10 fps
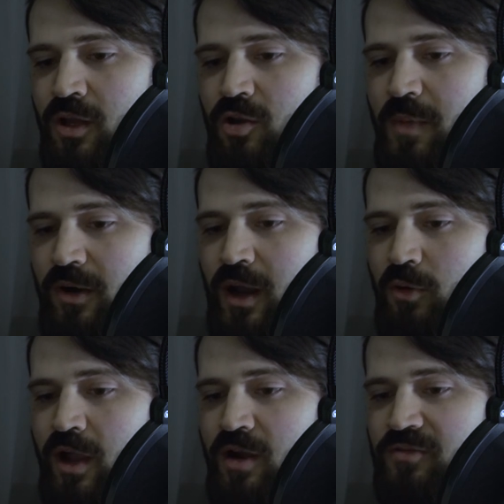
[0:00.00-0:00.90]
no matter how
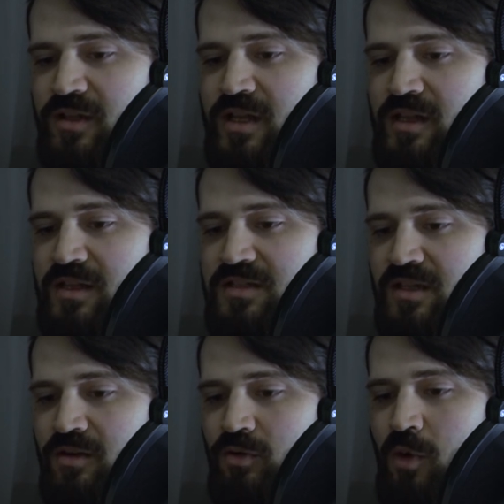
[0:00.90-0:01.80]
carefully he
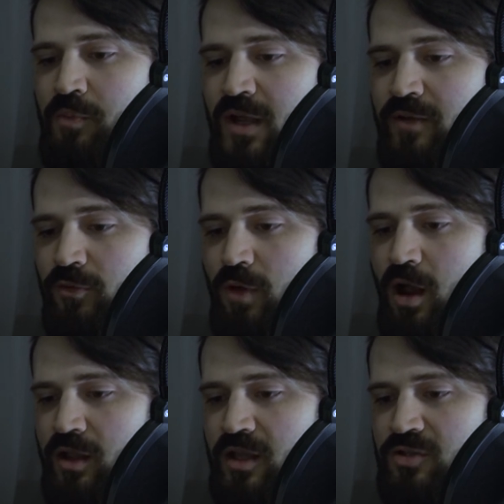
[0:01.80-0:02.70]
listened or how big of a
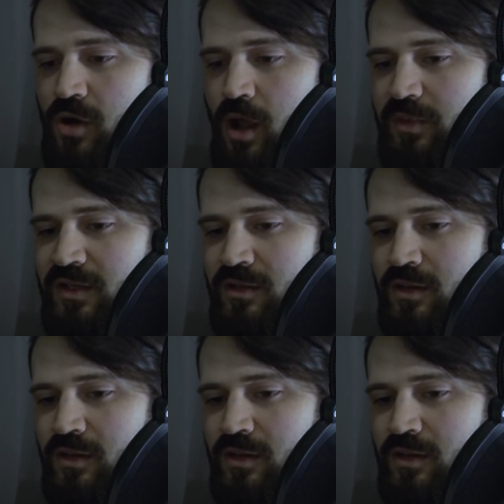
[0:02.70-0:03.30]
rock he dropped.